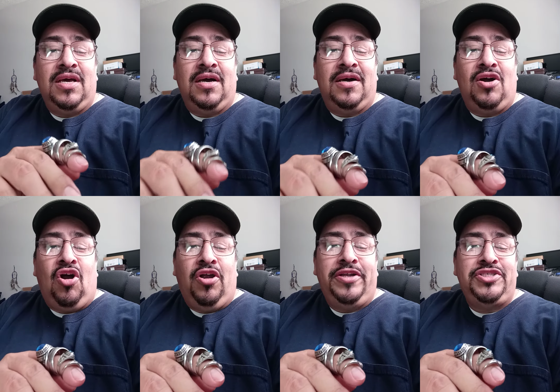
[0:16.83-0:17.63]
uh,
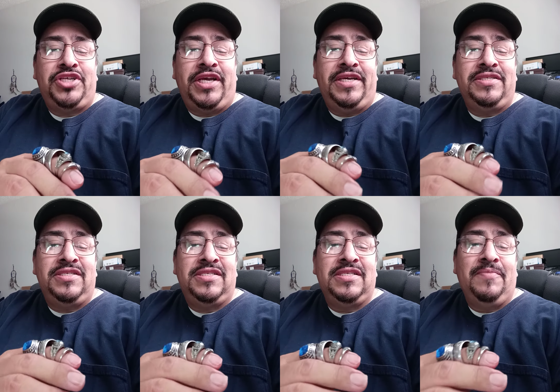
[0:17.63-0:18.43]

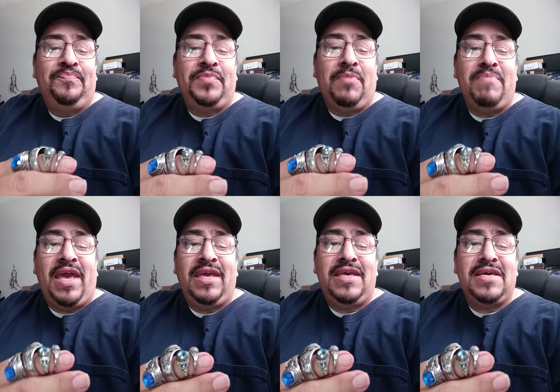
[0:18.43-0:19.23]
RJ's,
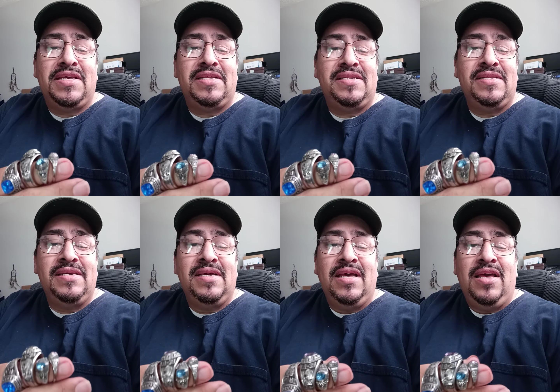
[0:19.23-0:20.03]
Megan,